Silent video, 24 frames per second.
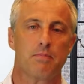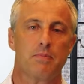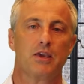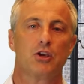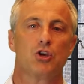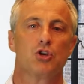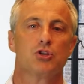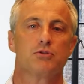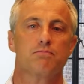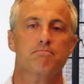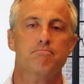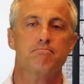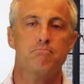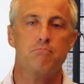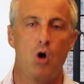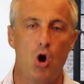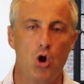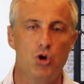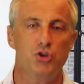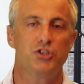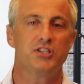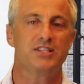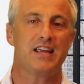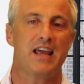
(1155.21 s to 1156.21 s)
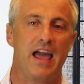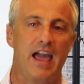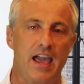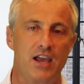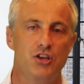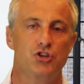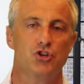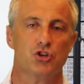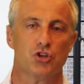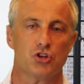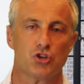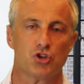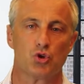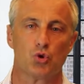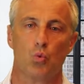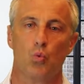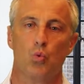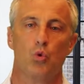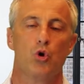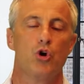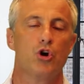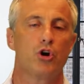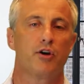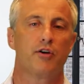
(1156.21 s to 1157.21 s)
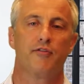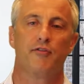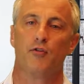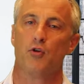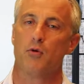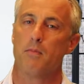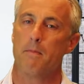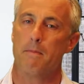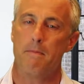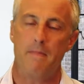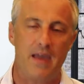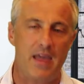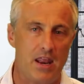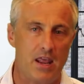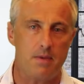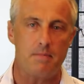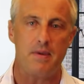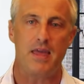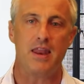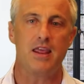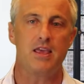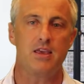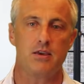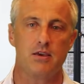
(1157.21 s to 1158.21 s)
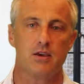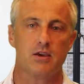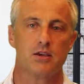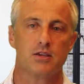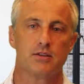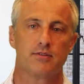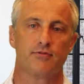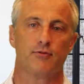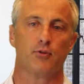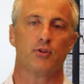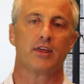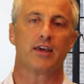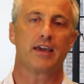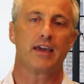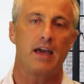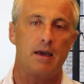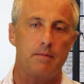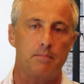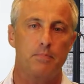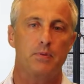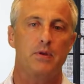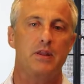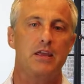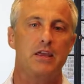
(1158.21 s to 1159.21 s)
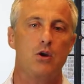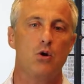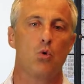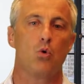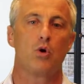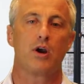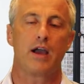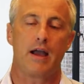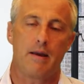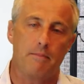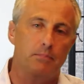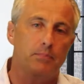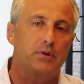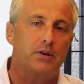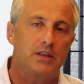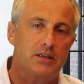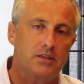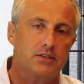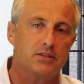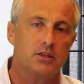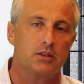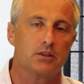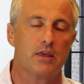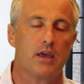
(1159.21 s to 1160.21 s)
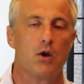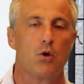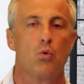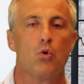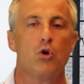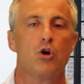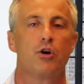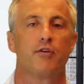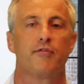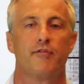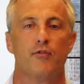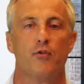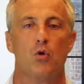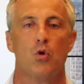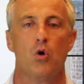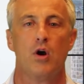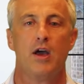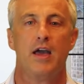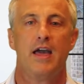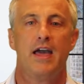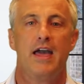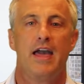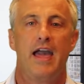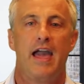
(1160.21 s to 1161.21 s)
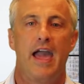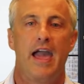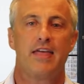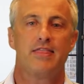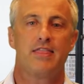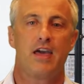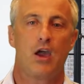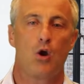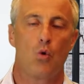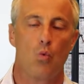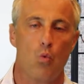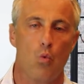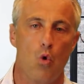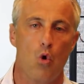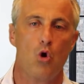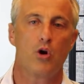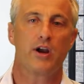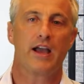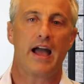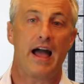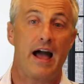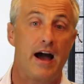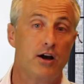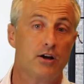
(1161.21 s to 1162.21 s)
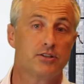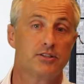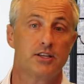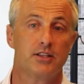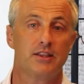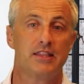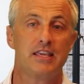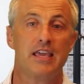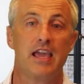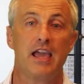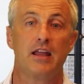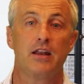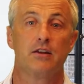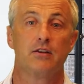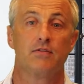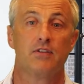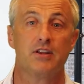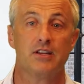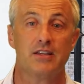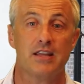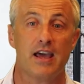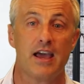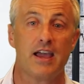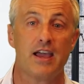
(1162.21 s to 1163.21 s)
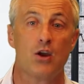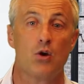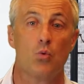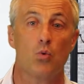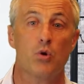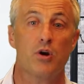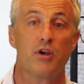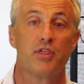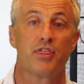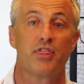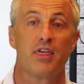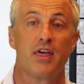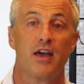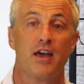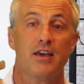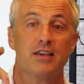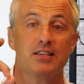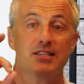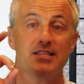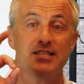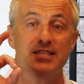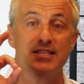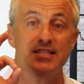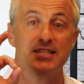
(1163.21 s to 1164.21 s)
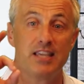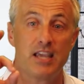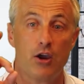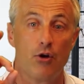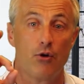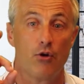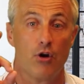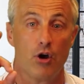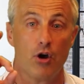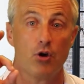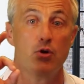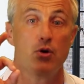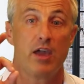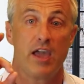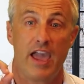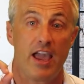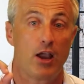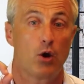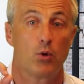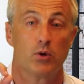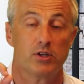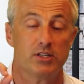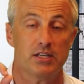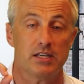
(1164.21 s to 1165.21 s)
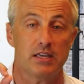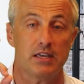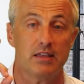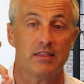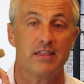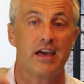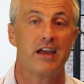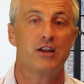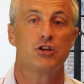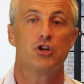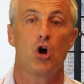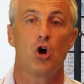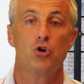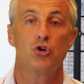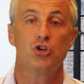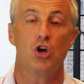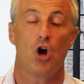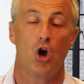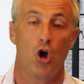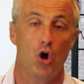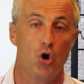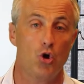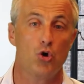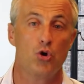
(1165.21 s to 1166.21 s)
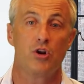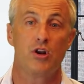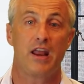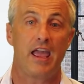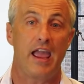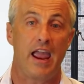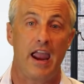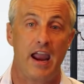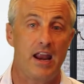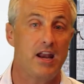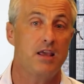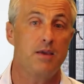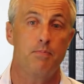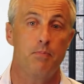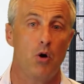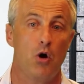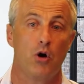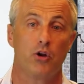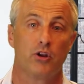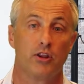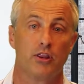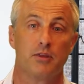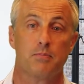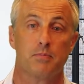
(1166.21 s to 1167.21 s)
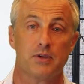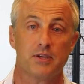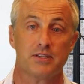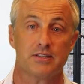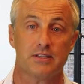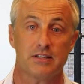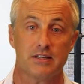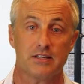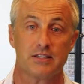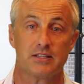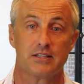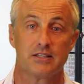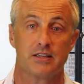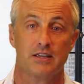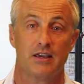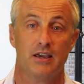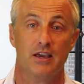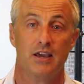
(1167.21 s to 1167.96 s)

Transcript: because most agents work for many, many years for the company or companies that they work for, and they walk out at the end of the day with zero equity. They don't own any part of the business.